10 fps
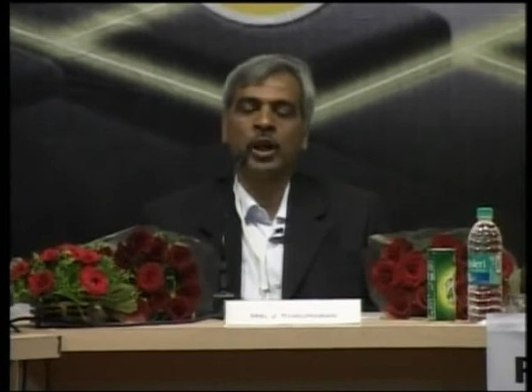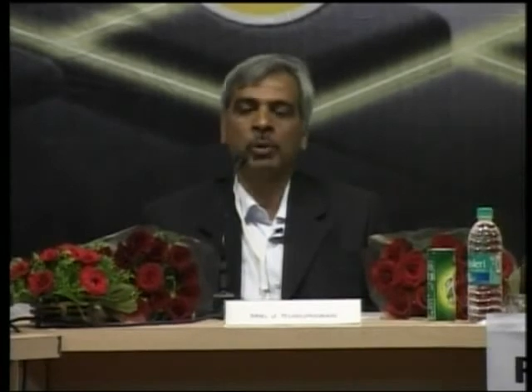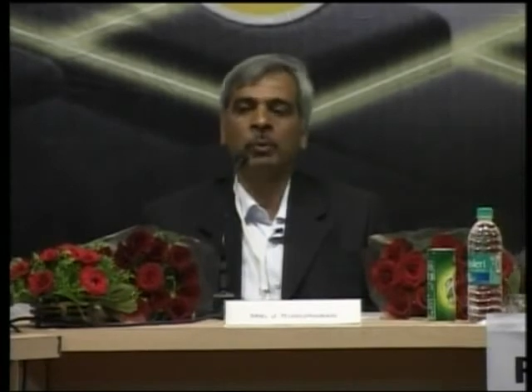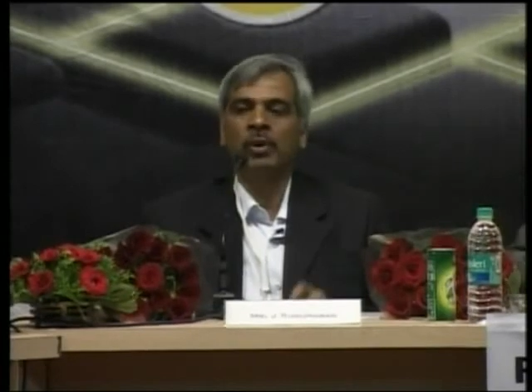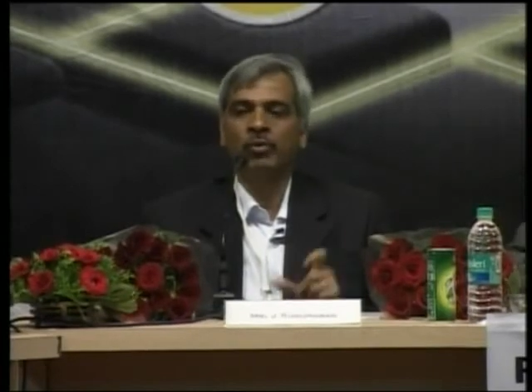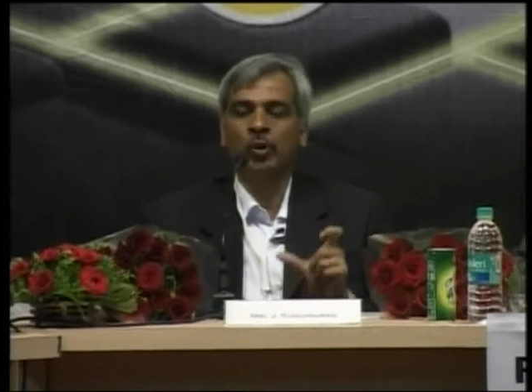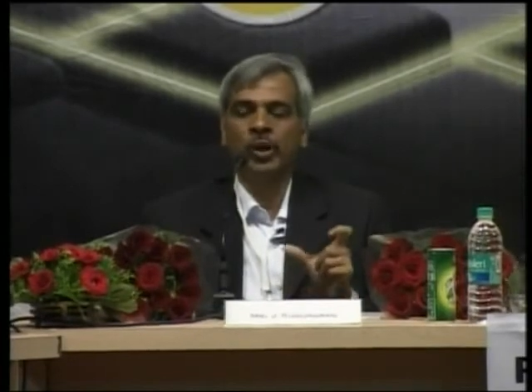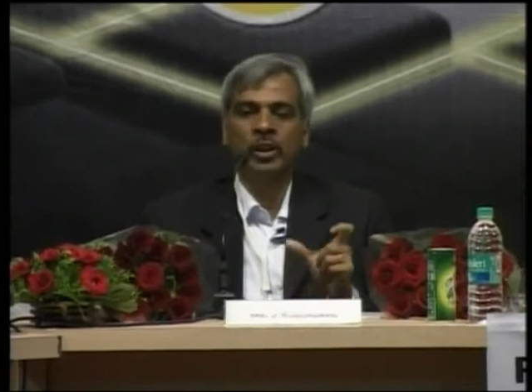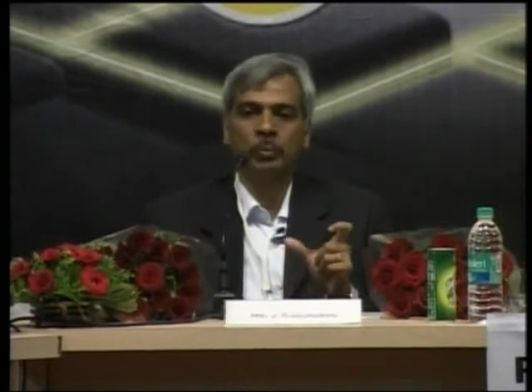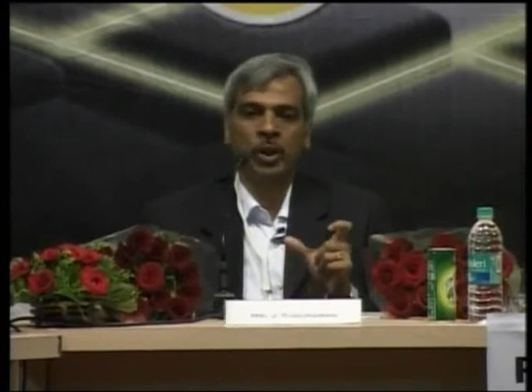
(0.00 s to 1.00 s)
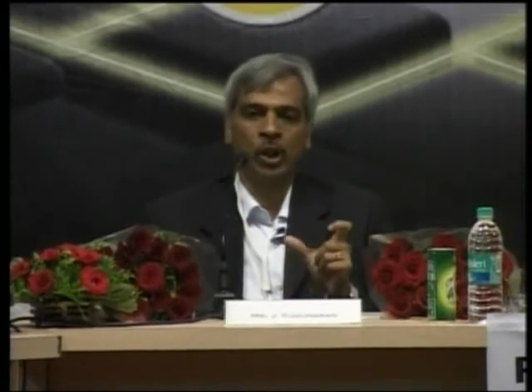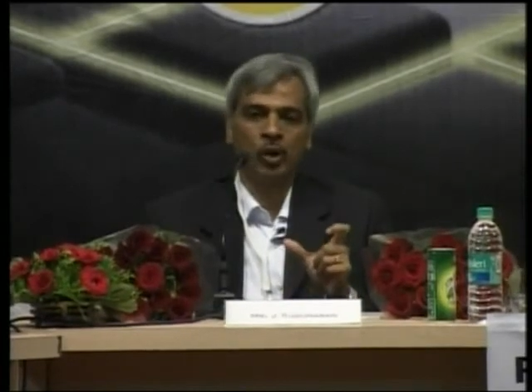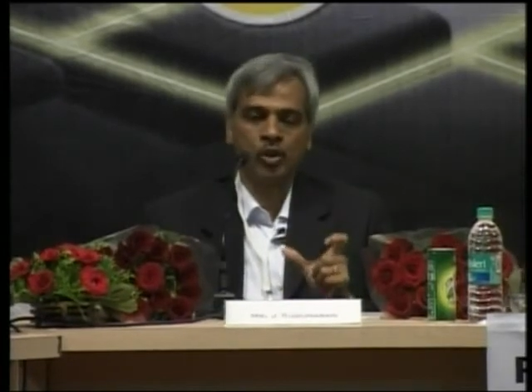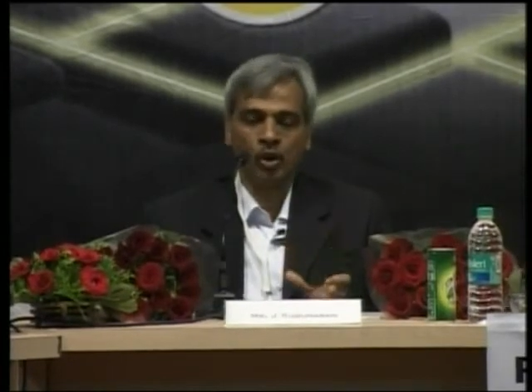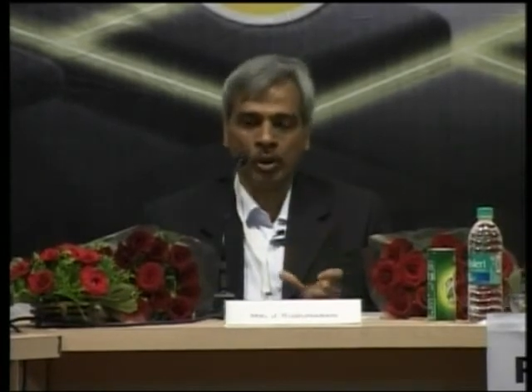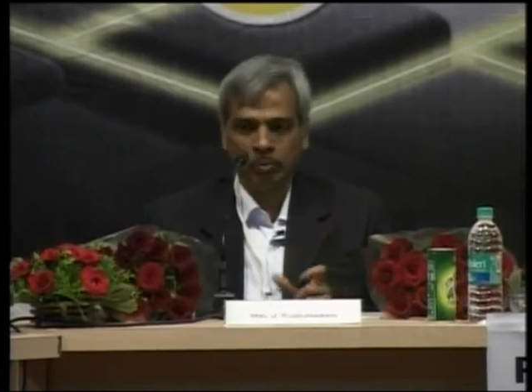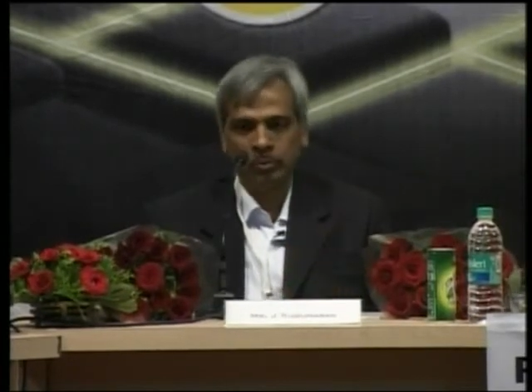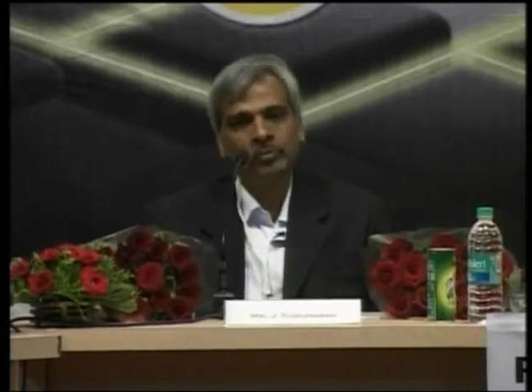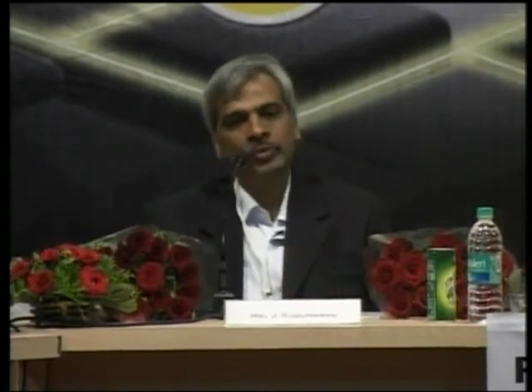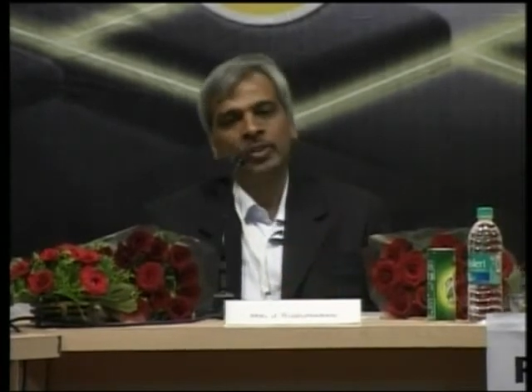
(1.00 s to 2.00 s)
capable of doing that particular job?
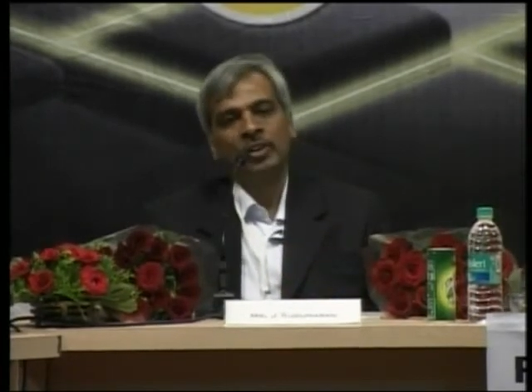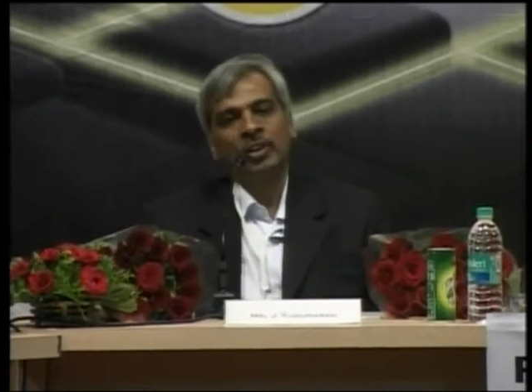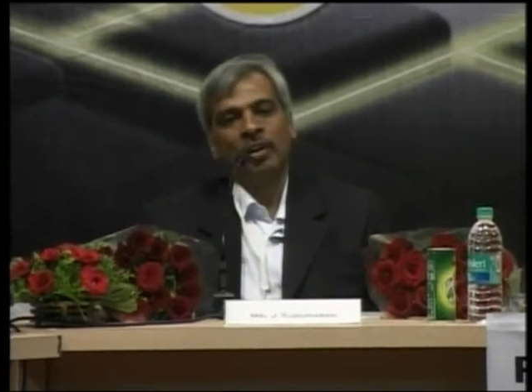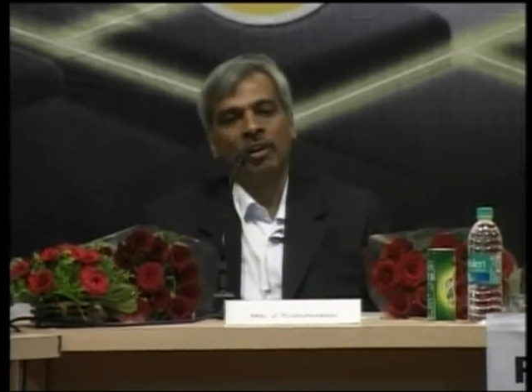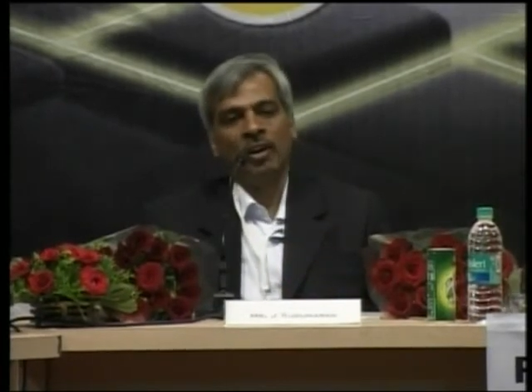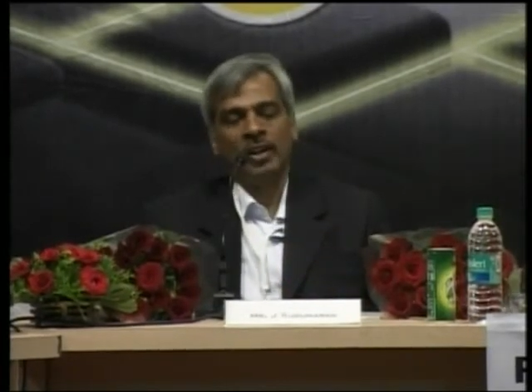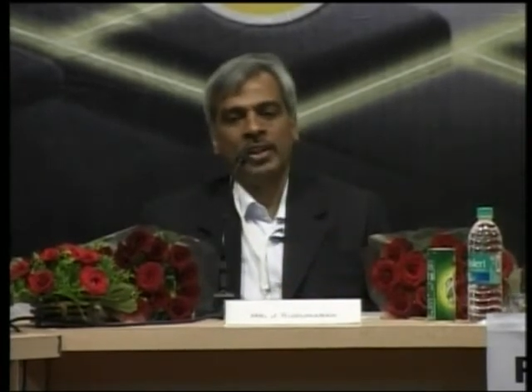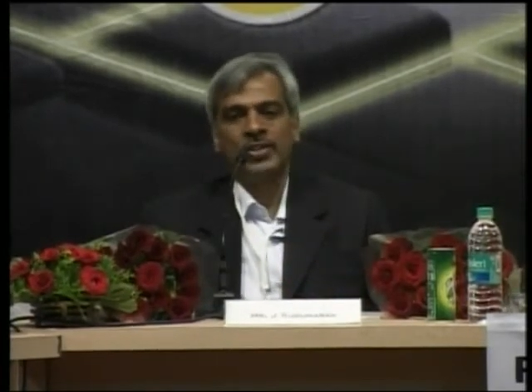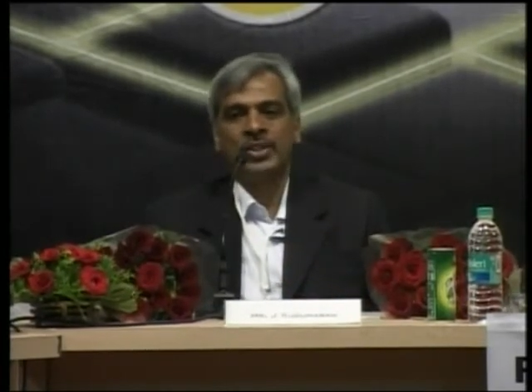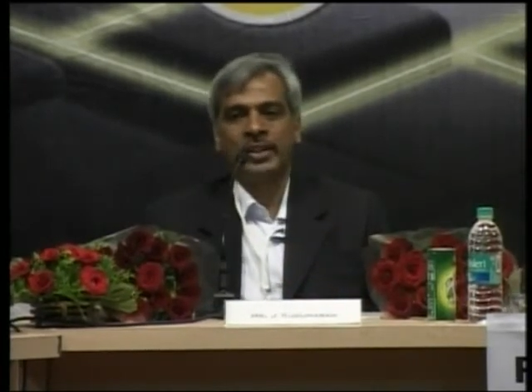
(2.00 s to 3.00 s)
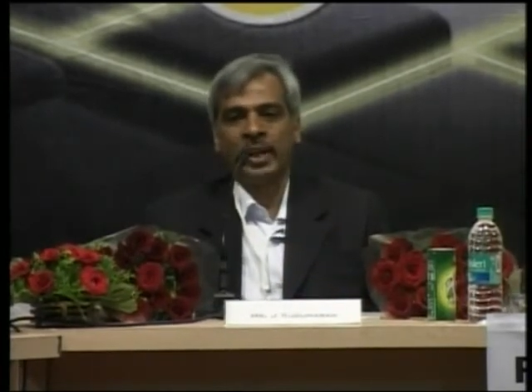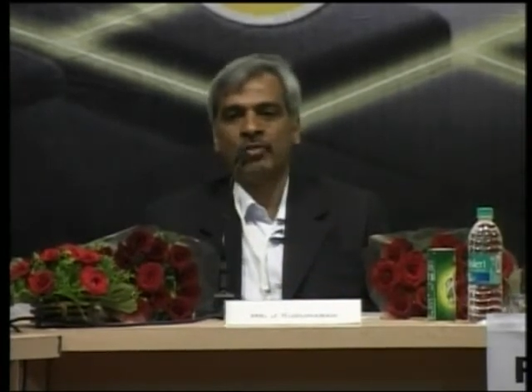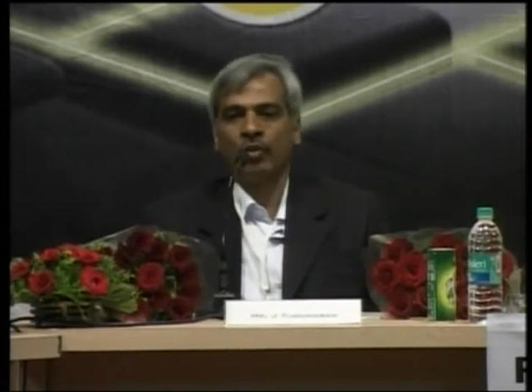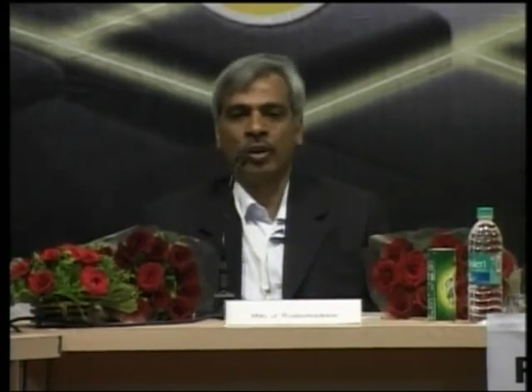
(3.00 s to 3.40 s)
Or is it time